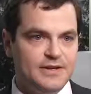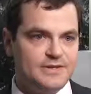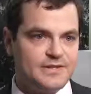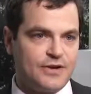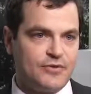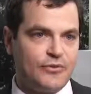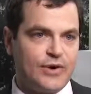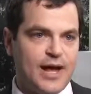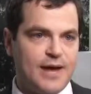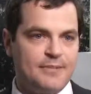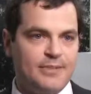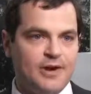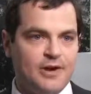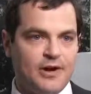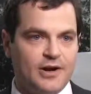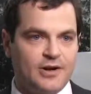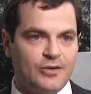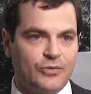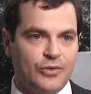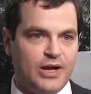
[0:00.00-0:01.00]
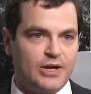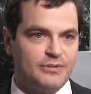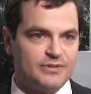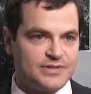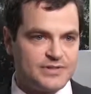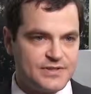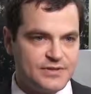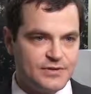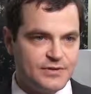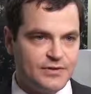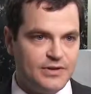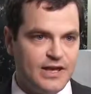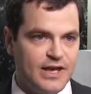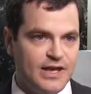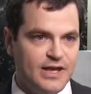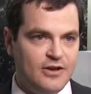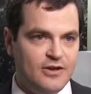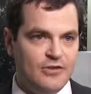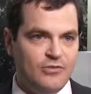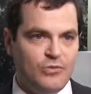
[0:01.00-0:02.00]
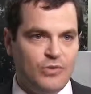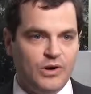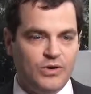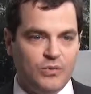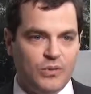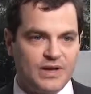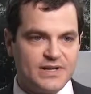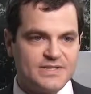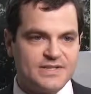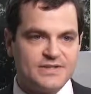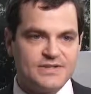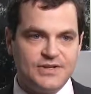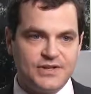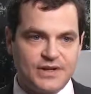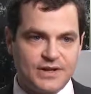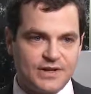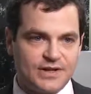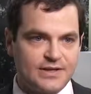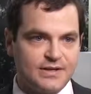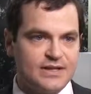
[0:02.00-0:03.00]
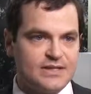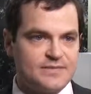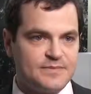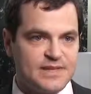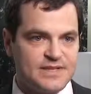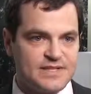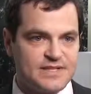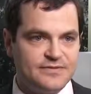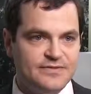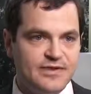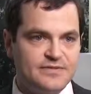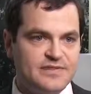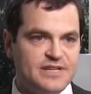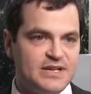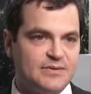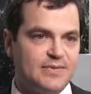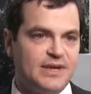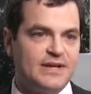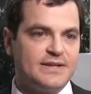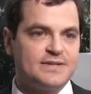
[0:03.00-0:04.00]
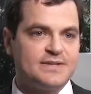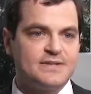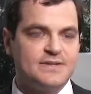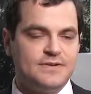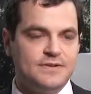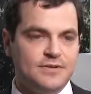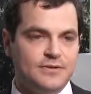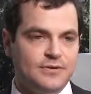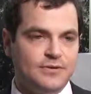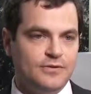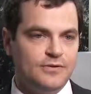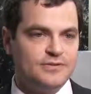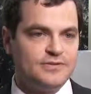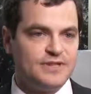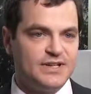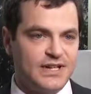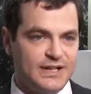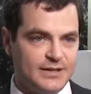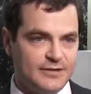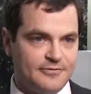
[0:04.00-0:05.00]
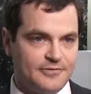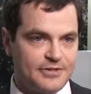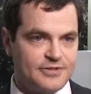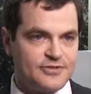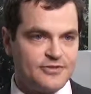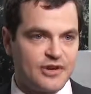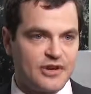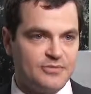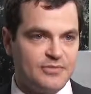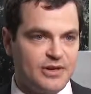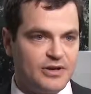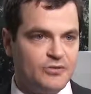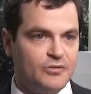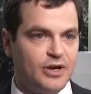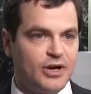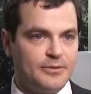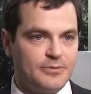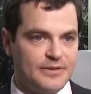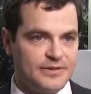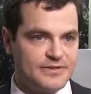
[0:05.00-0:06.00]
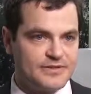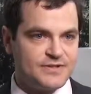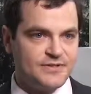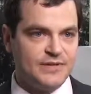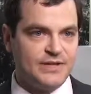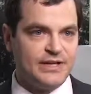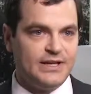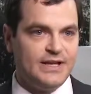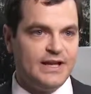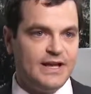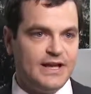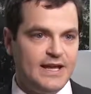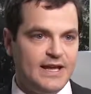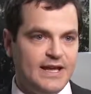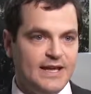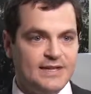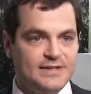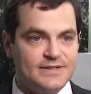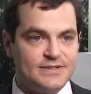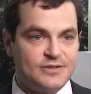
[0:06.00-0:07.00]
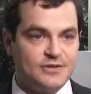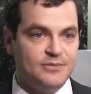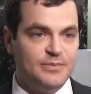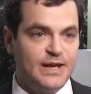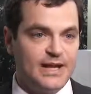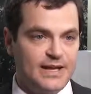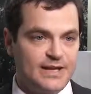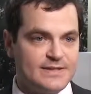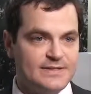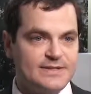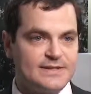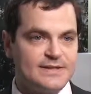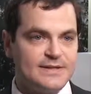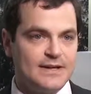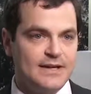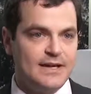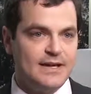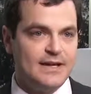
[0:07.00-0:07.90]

Using RapidArc, we're able to, what once took as much as 15 minutes to deliver a treatment, we're able to treat in 2 minutes.